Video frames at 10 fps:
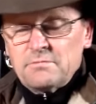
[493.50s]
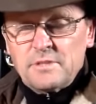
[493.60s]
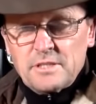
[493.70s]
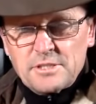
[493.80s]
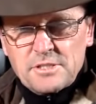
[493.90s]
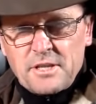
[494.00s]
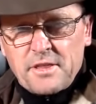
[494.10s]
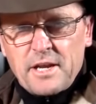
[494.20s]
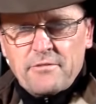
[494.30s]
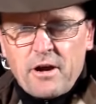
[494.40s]
that
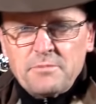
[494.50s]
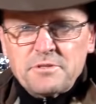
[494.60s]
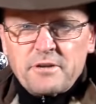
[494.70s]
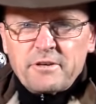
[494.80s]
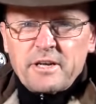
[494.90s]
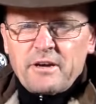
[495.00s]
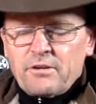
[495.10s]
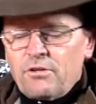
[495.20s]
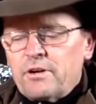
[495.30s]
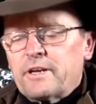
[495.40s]
synthetic rope generally
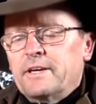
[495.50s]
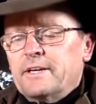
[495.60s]
don't like.